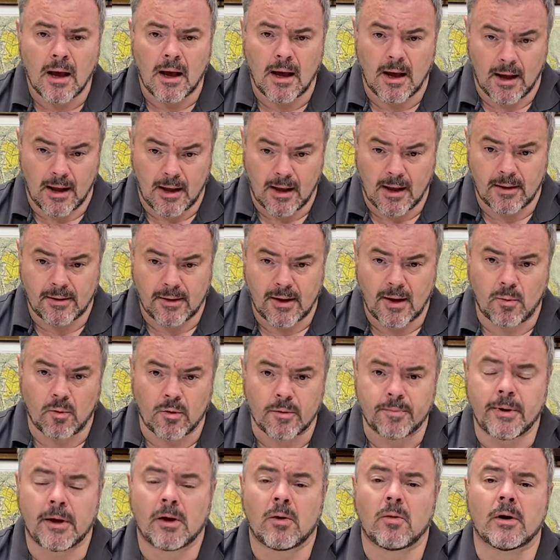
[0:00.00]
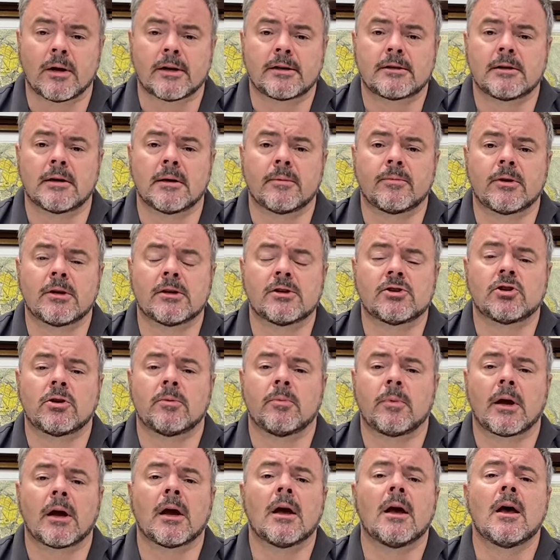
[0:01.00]
uh, and that would be quite time
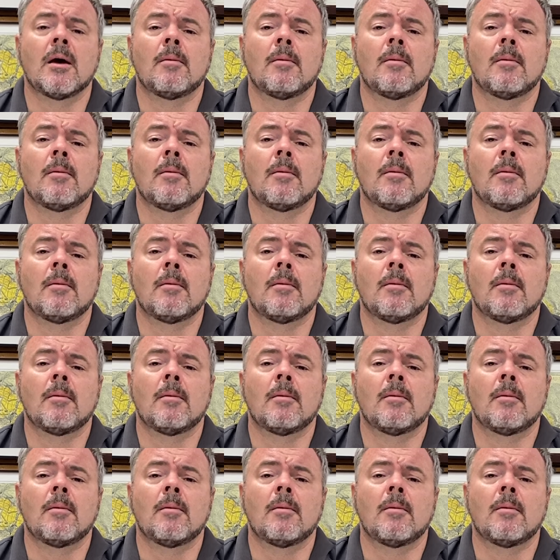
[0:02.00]
consuming.